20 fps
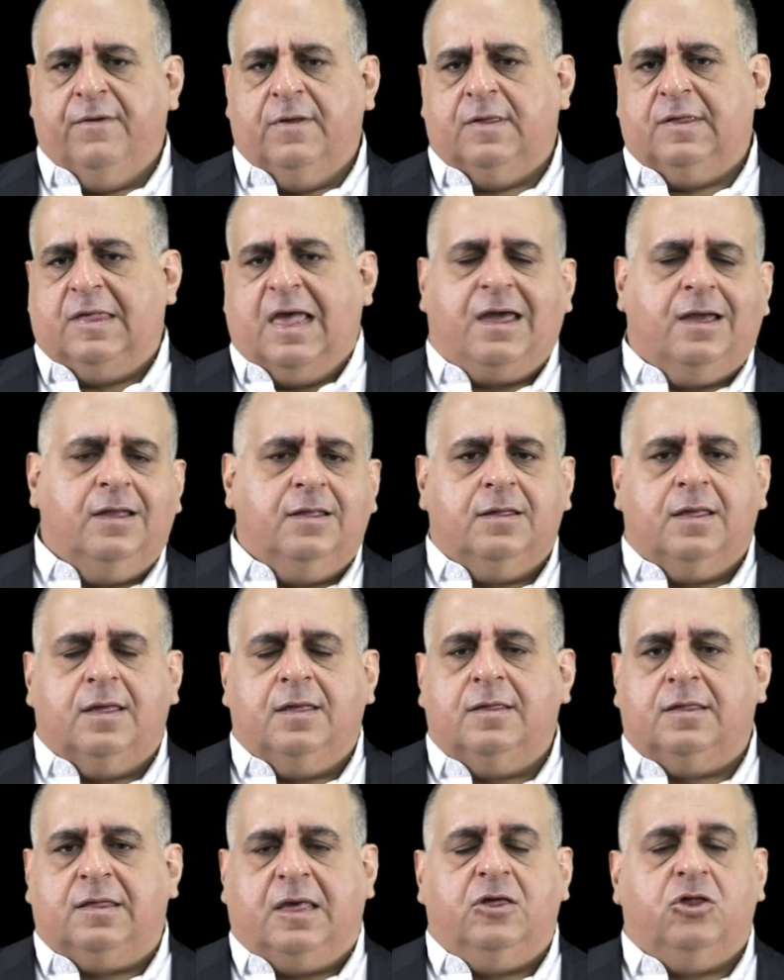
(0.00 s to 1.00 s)

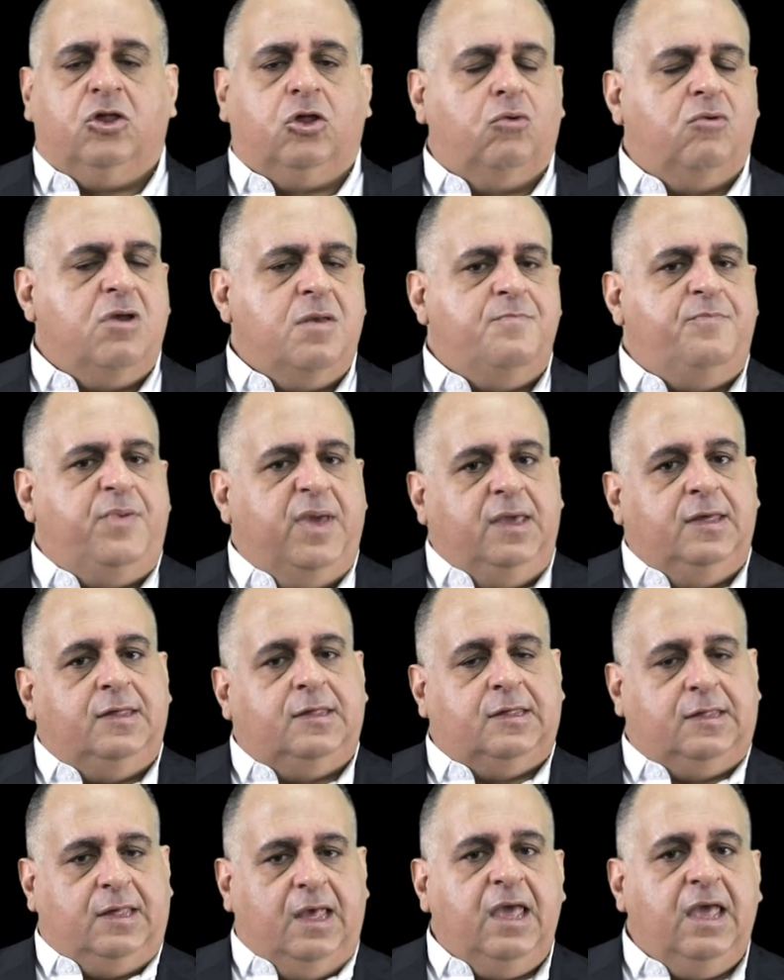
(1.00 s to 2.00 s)
2nd century
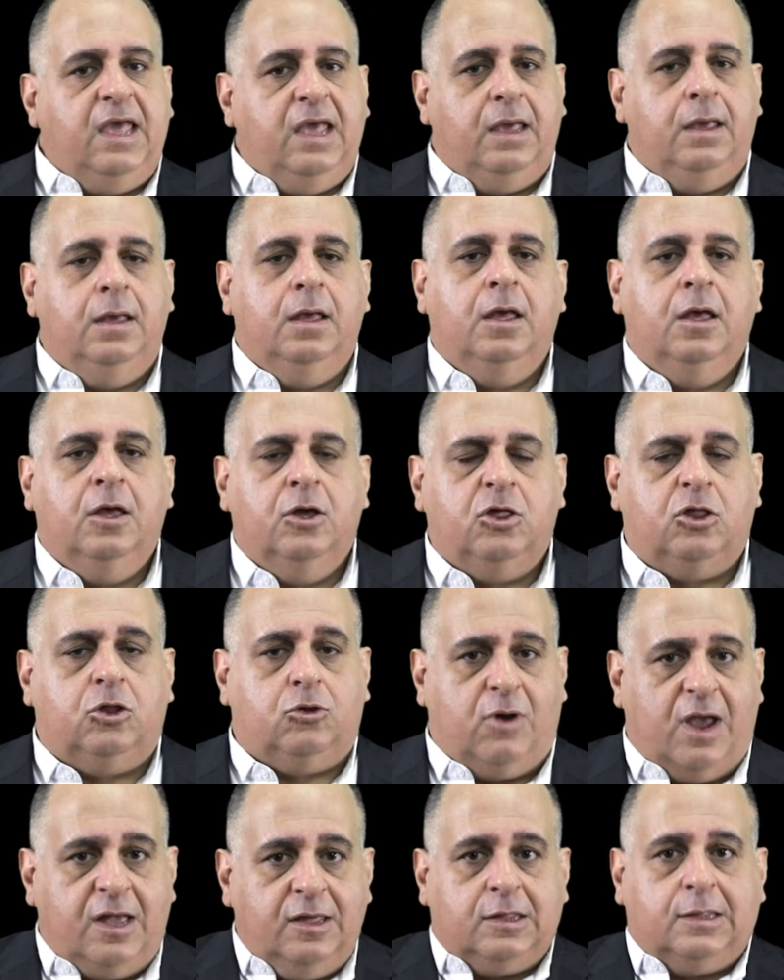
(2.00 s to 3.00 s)
BC
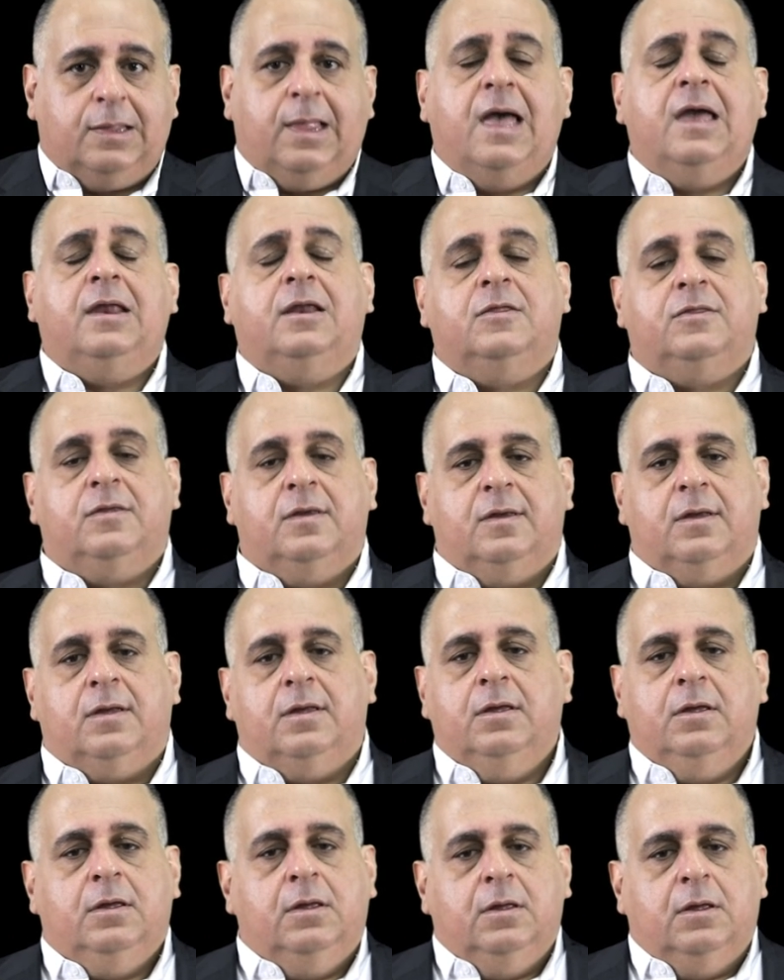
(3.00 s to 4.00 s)
translated
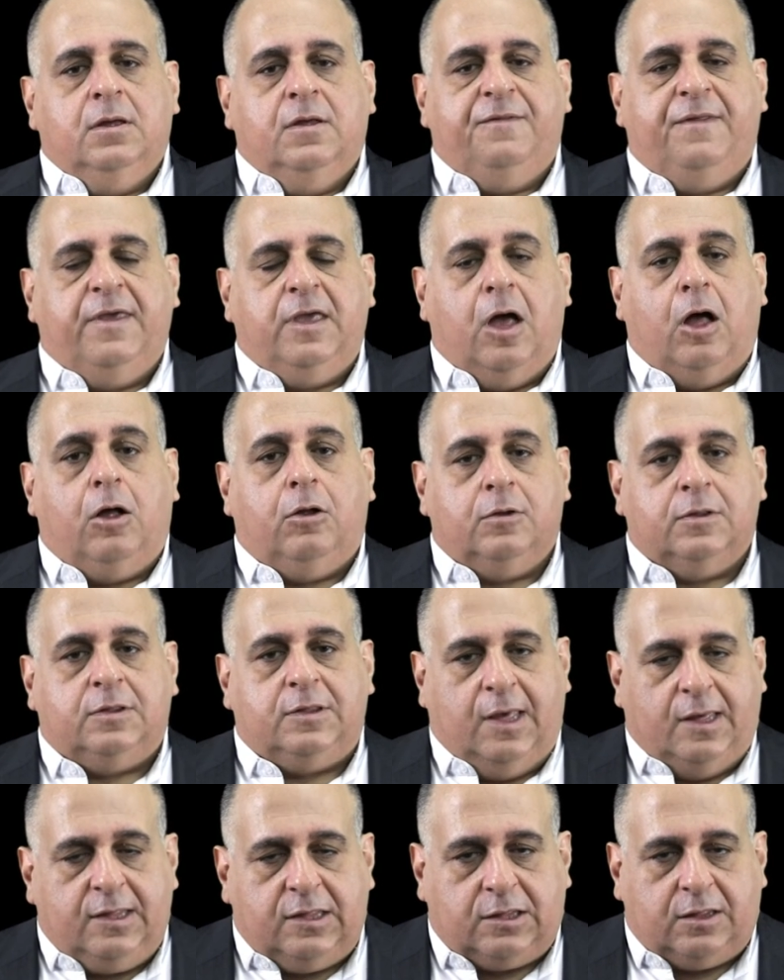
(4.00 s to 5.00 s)
the Old
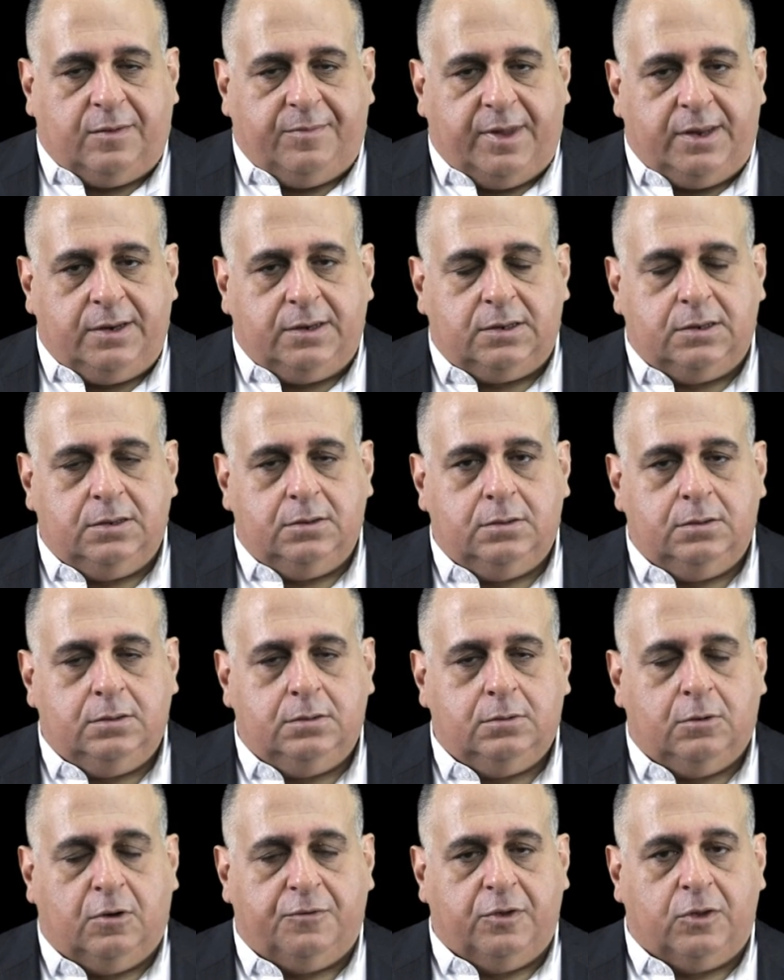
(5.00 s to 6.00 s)
Testament
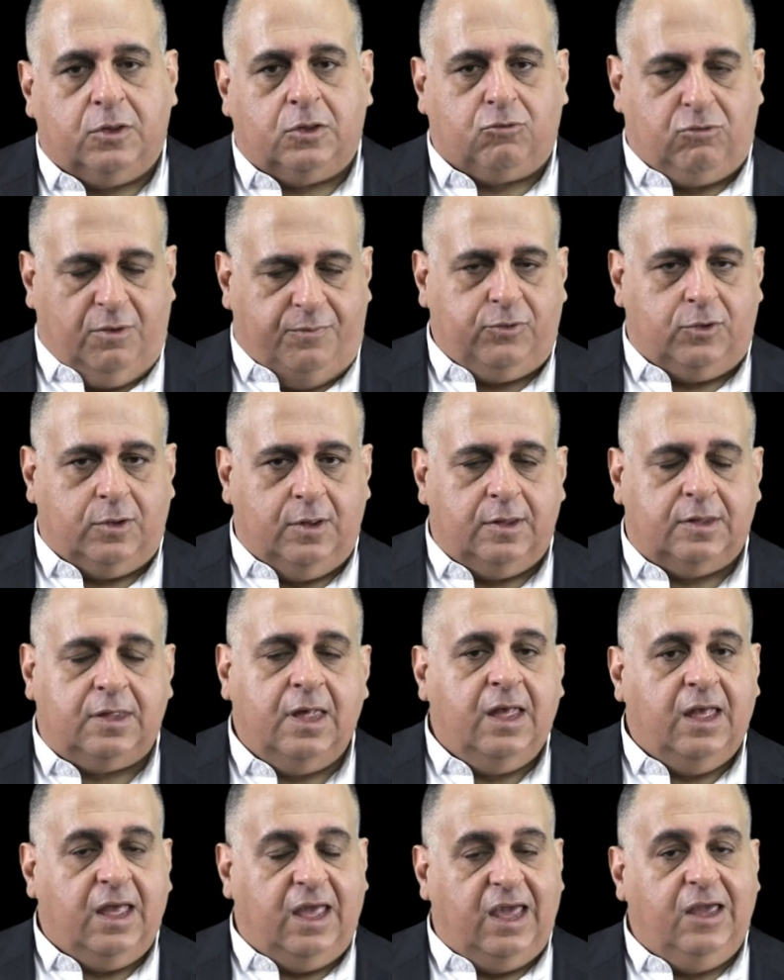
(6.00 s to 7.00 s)
or the Scriptures
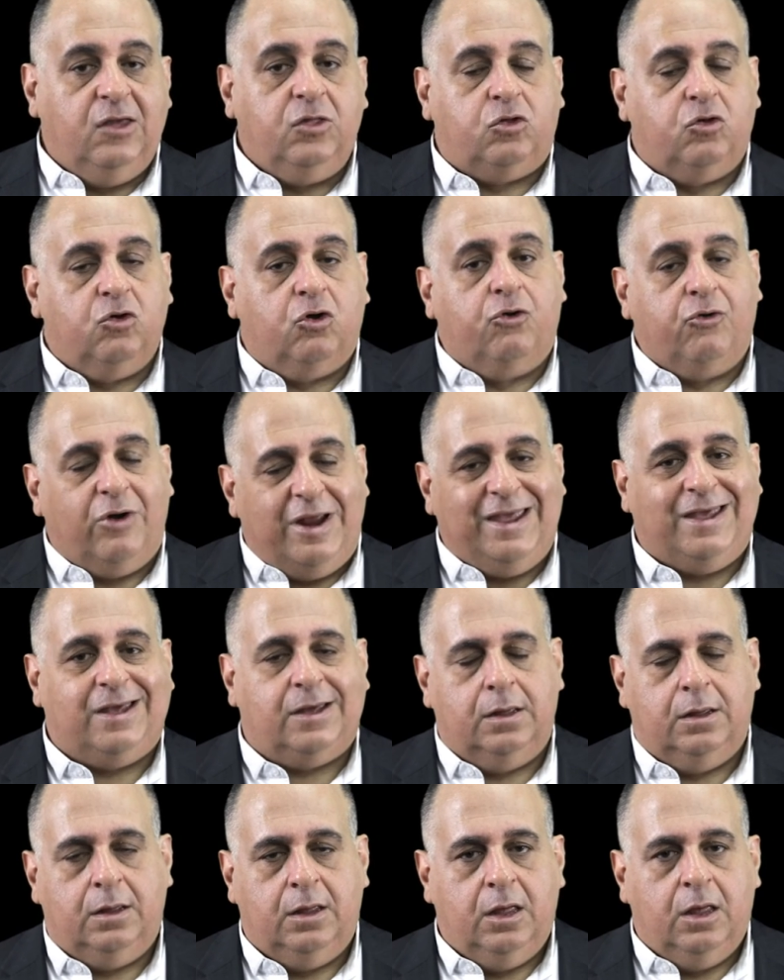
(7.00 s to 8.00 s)
into
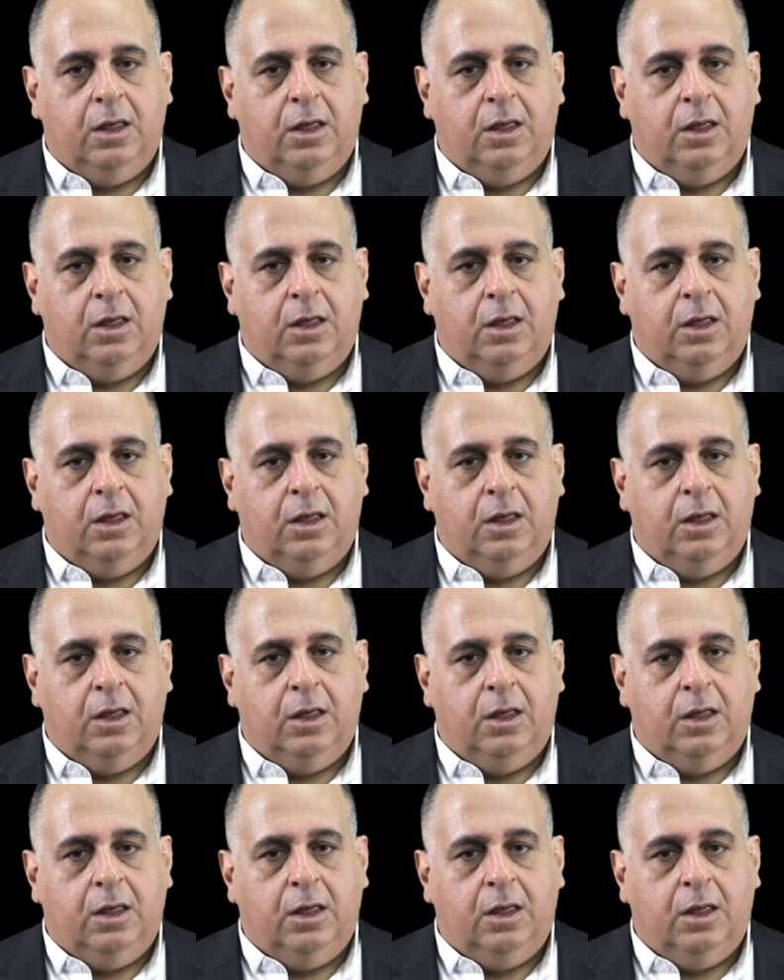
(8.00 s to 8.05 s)
Greek,